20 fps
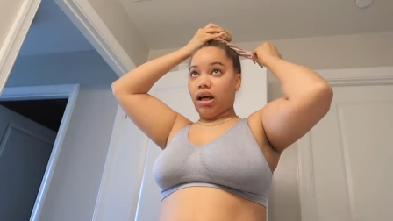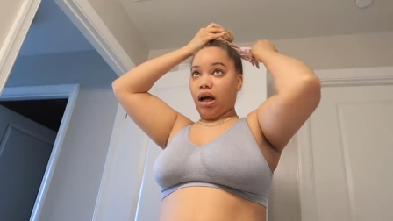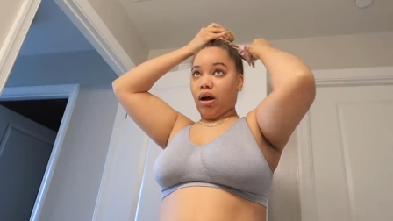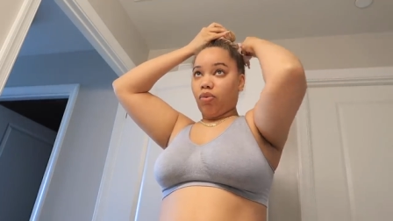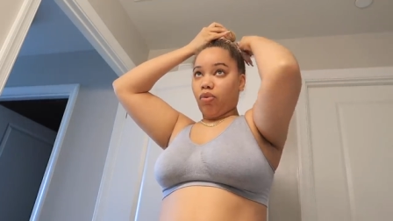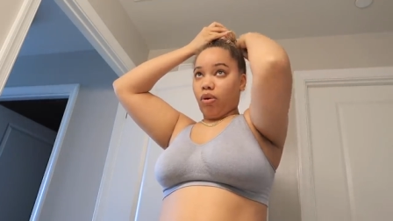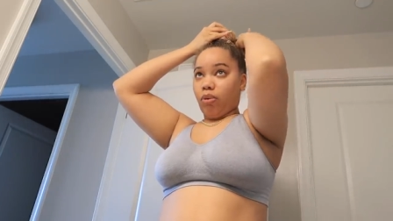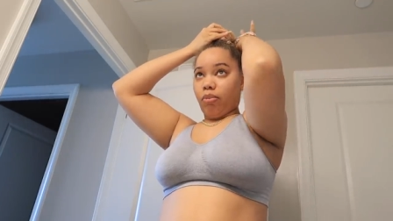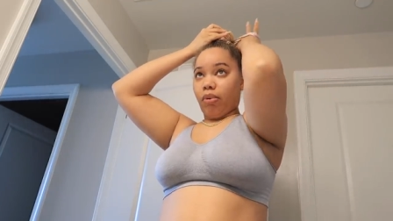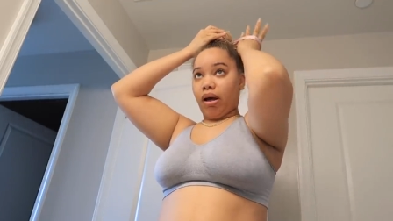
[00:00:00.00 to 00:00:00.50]
I
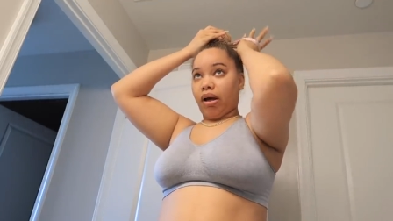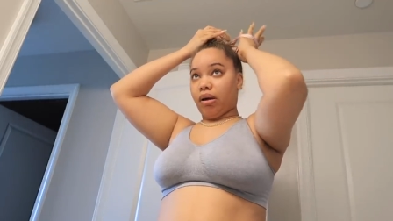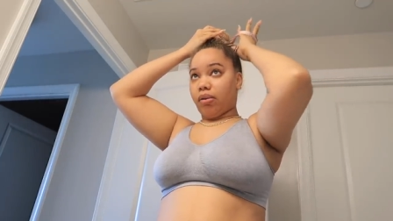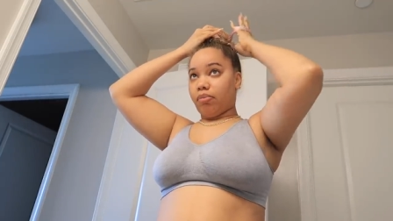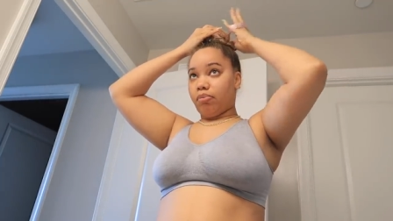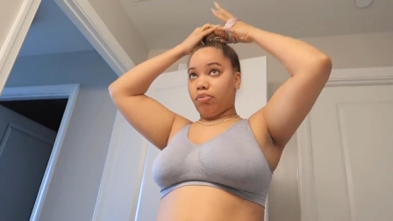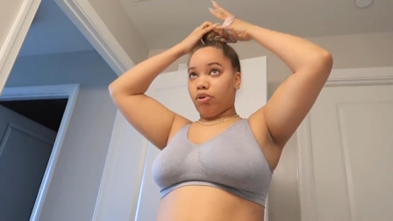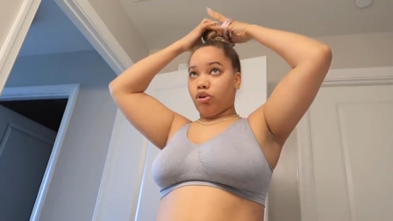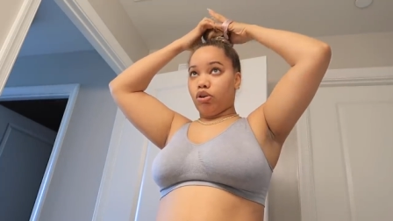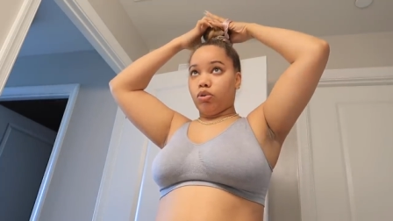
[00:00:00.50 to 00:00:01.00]
want my
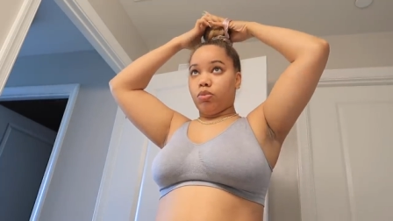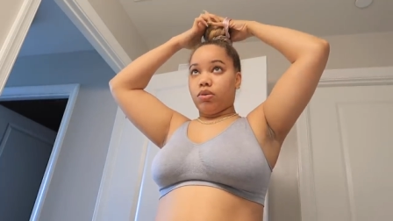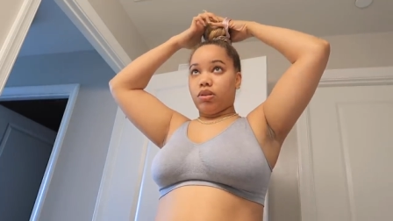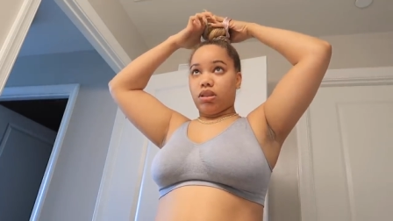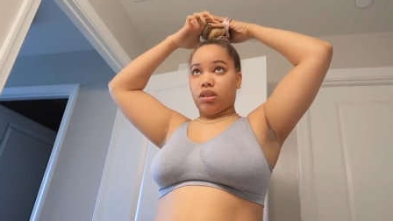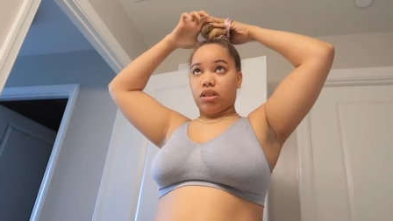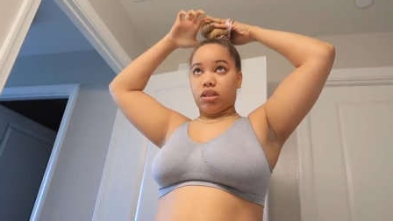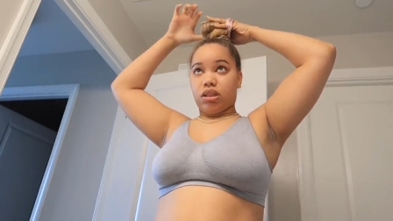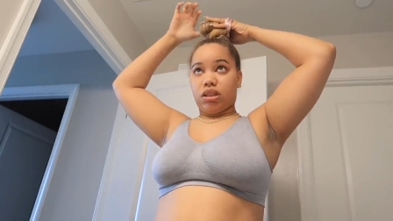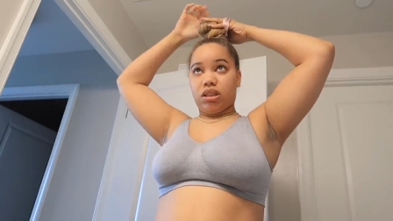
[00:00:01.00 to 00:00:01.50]
boobs
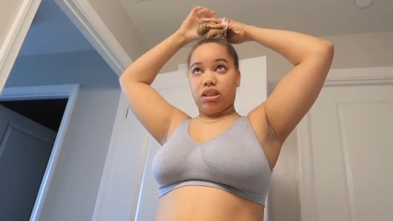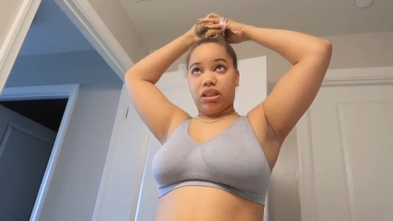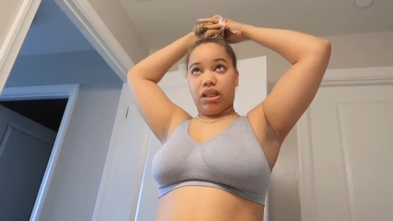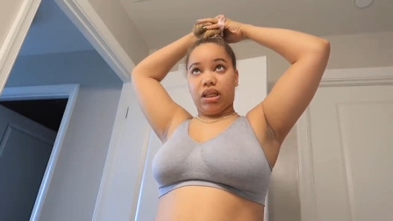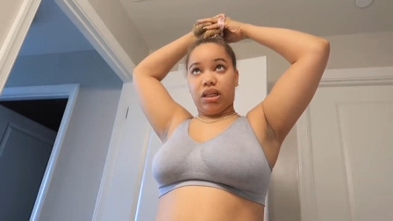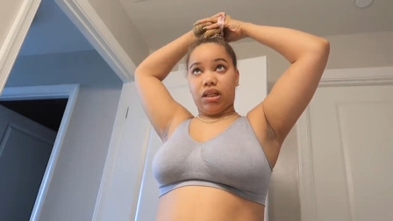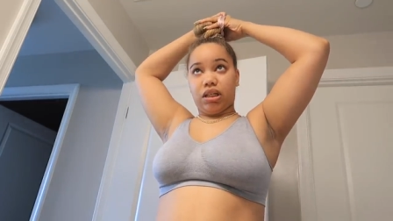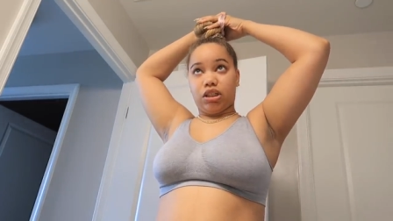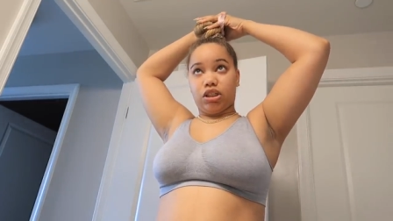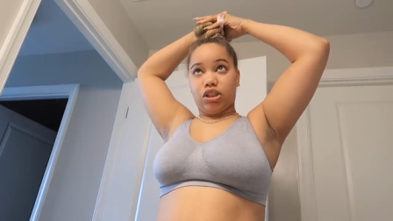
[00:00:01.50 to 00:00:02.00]
to
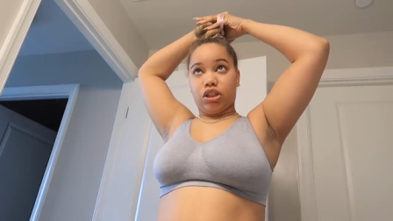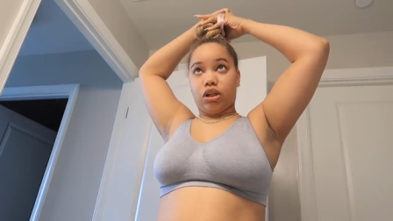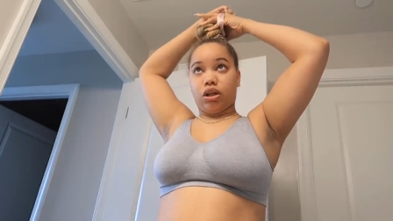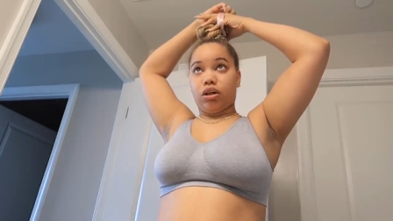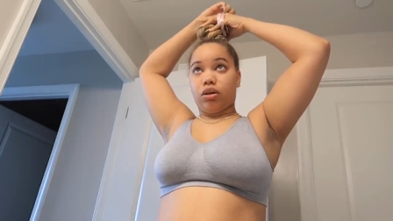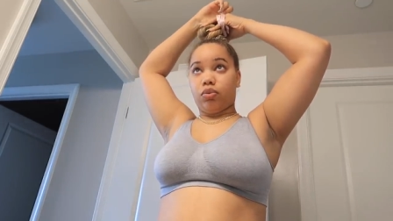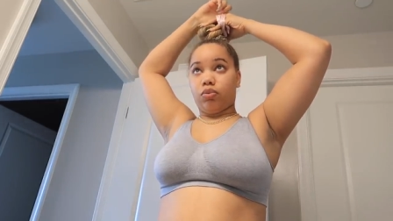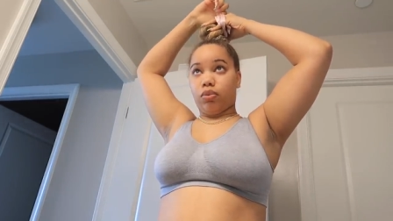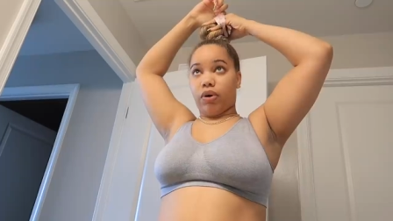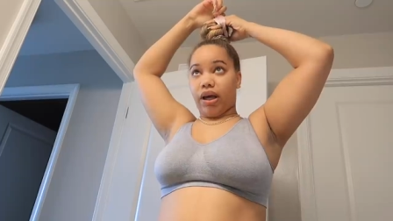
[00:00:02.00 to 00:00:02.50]
sit a
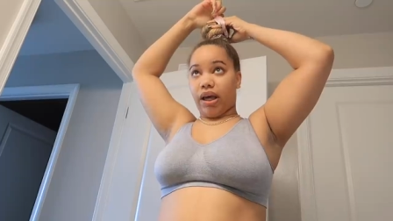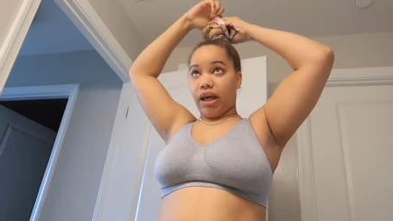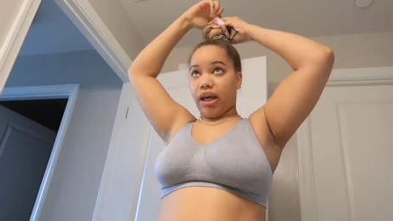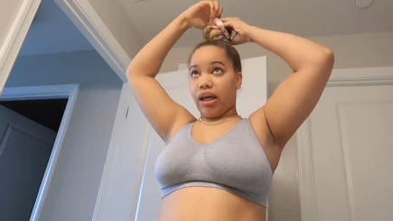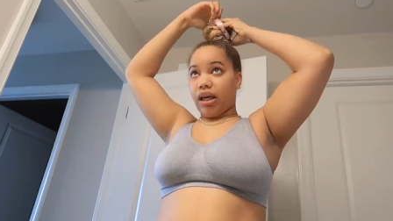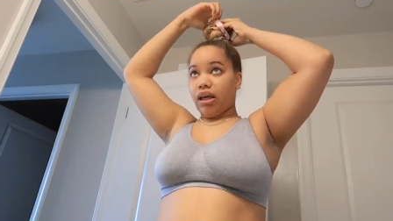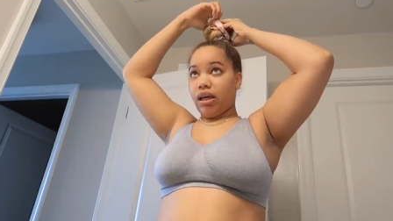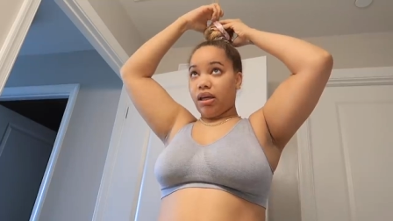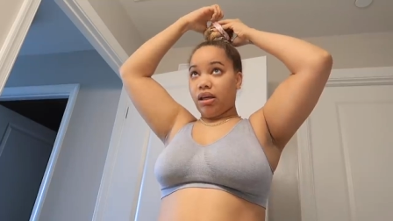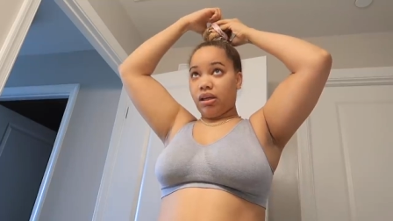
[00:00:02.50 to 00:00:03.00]
certain
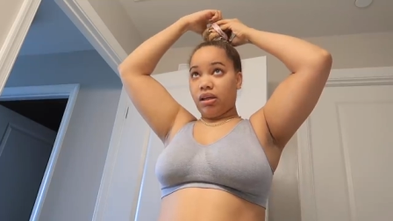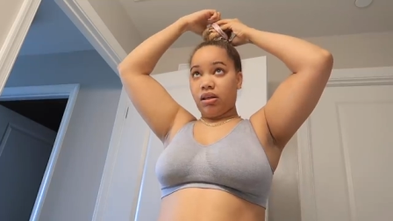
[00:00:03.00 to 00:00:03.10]
way.